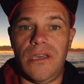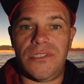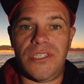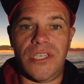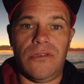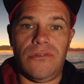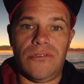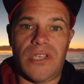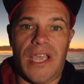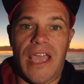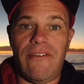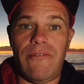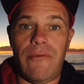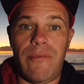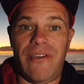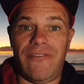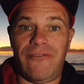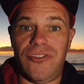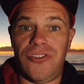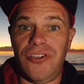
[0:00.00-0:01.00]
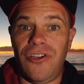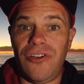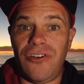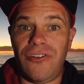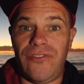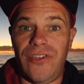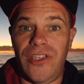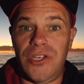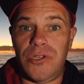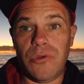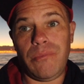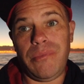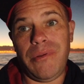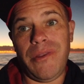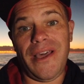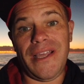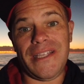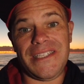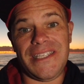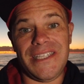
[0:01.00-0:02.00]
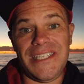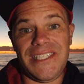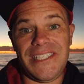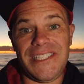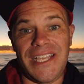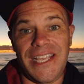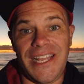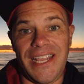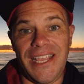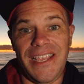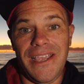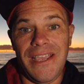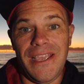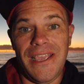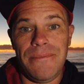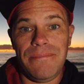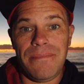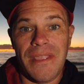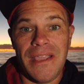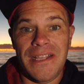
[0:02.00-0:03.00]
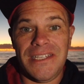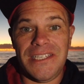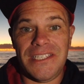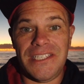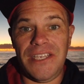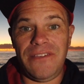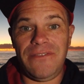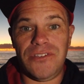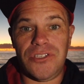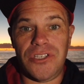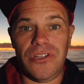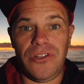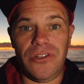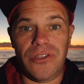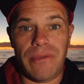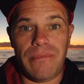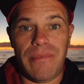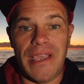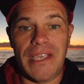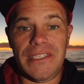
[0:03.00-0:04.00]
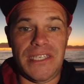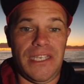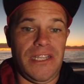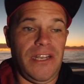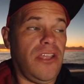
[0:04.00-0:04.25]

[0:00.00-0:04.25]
skills I have about photography to apply it to this setting, to see if it's going to look amazing.